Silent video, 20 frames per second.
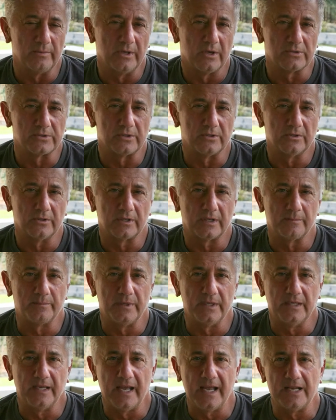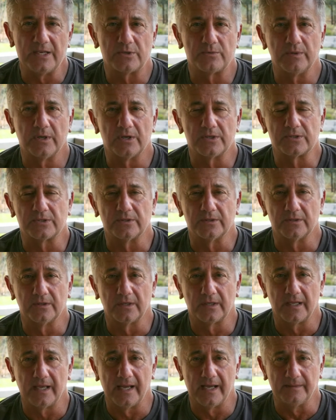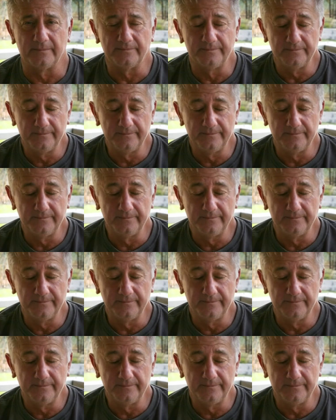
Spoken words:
We also look at pH. We also look at